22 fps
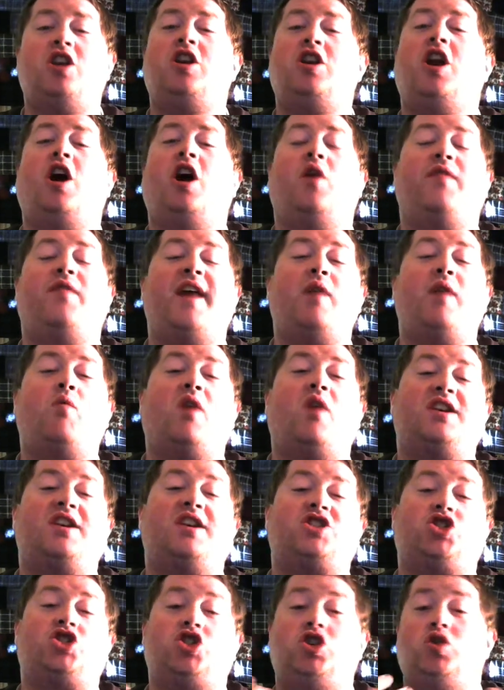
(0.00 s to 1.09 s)
No, they
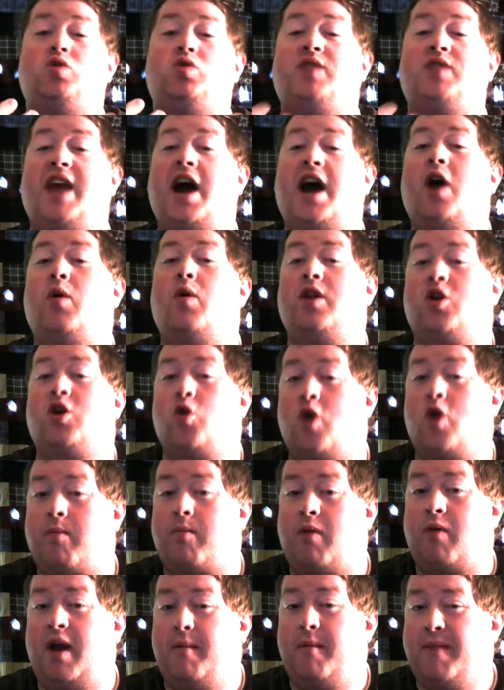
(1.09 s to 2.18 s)
want to now
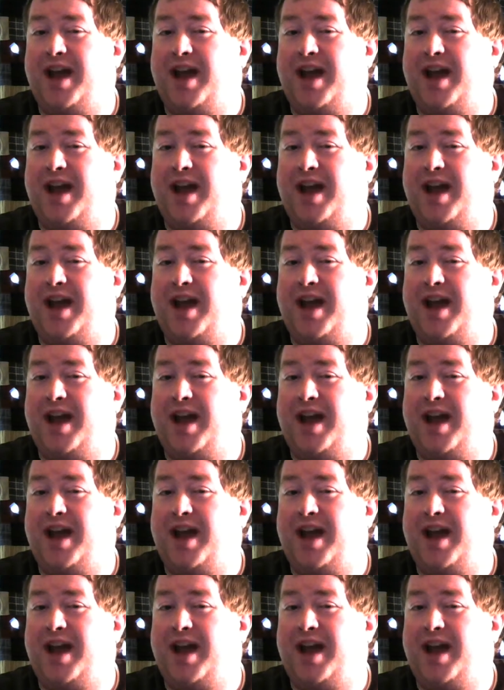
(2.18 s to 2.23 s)
incorporate